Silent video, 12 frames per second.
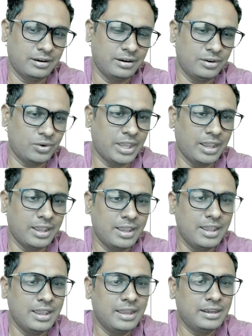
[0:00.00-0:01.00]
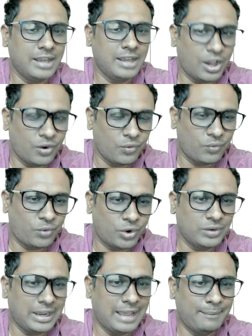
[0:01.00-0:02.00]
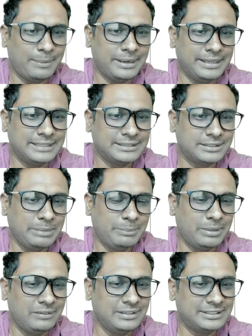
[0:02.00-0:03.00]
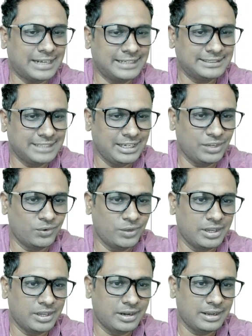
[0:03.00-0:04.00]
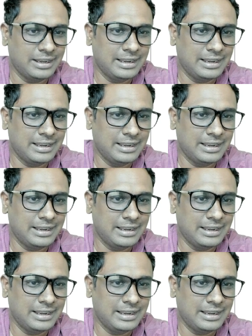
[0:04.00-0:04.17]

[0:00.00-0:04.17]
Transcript: Okay, now what will happen is people will start selling over here,